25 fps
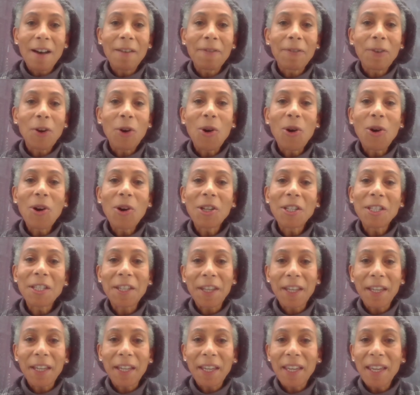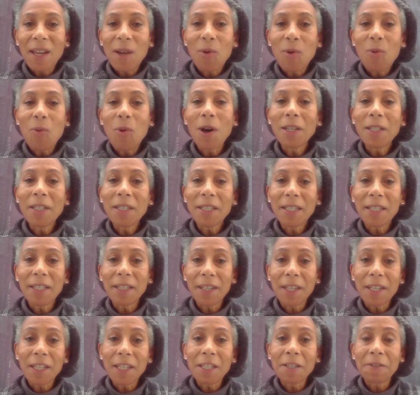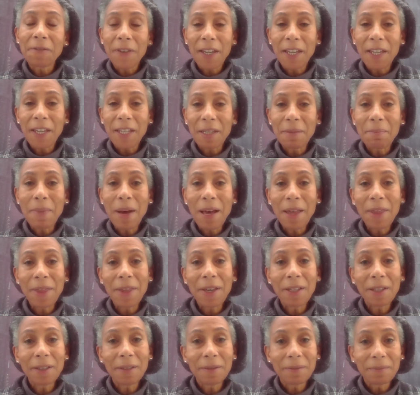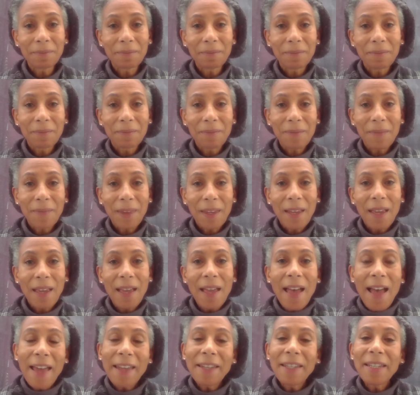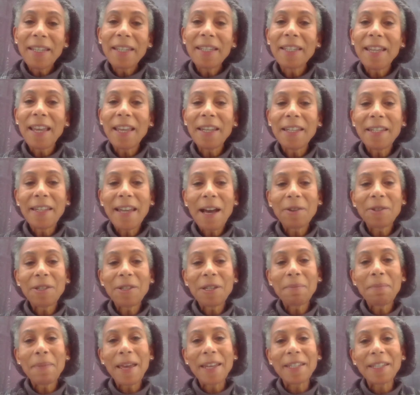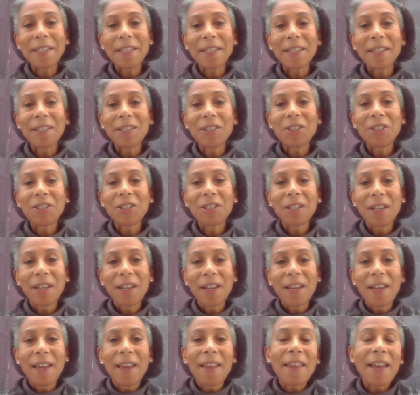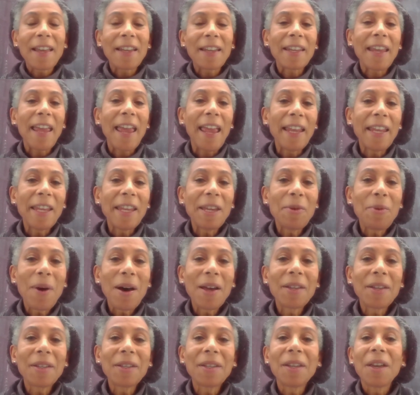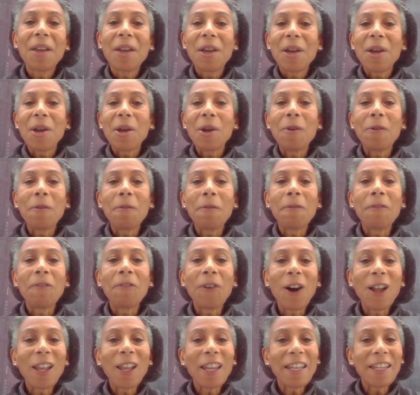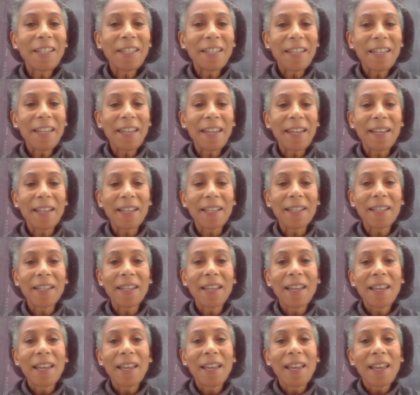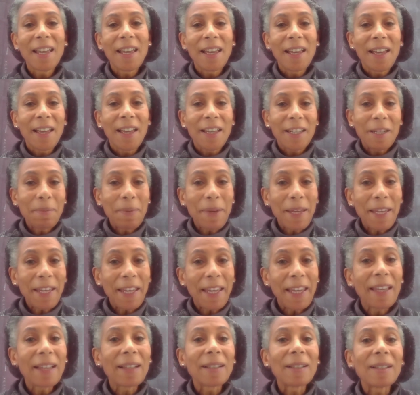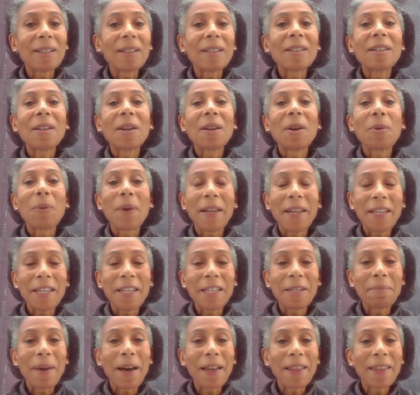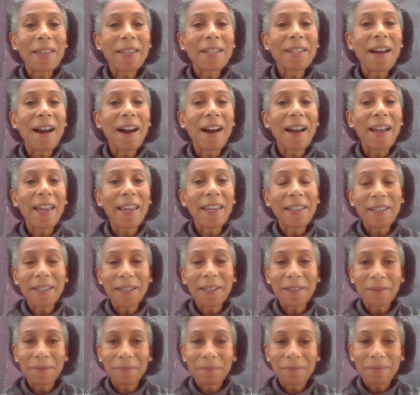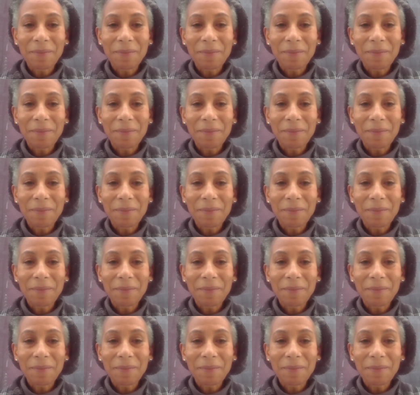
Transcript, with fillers: Of course, the king wanted this for his mother, and he sent out a message that anyone who volunteered to be killed when his mother died